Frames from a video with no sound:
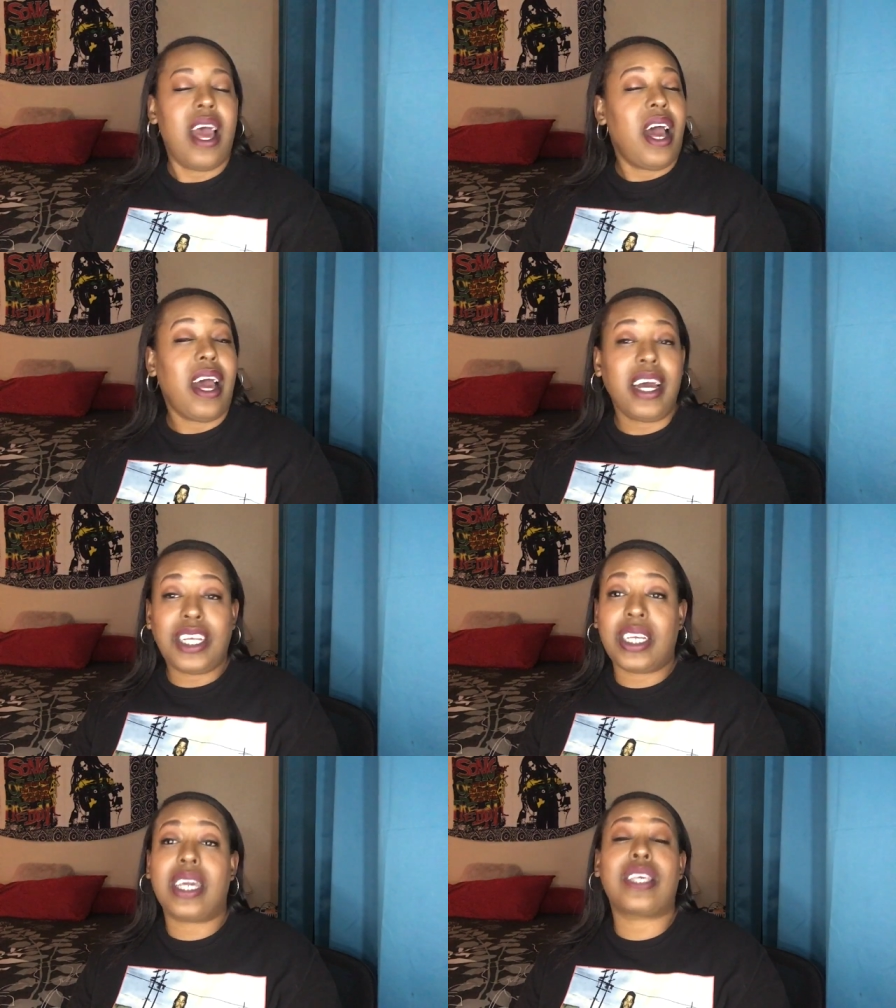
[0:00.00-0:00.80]
Her
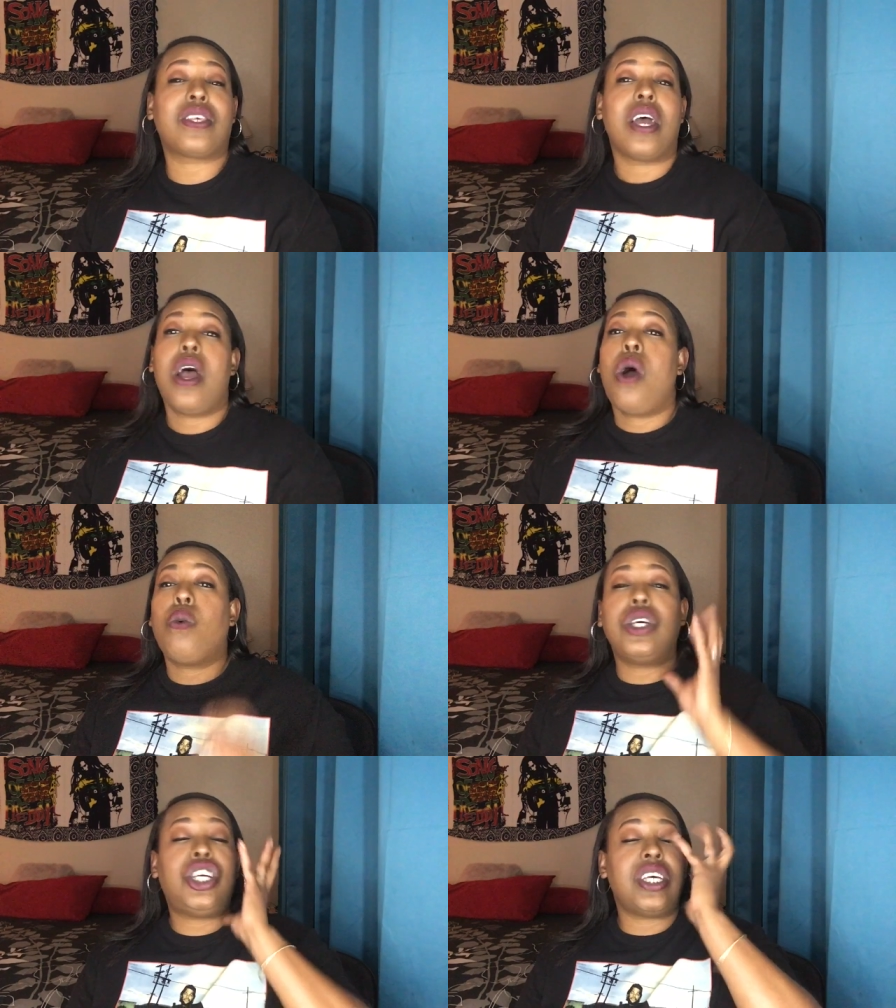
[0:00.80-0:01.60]
cheeks
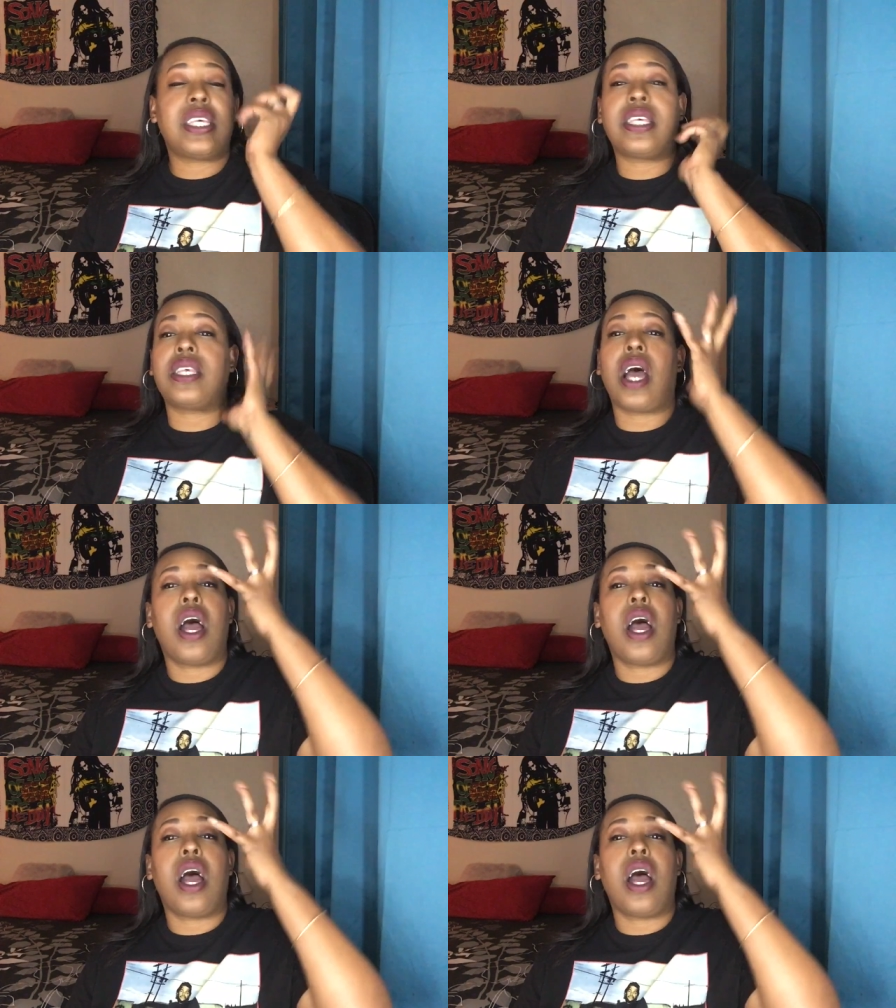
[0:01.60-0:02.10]
were just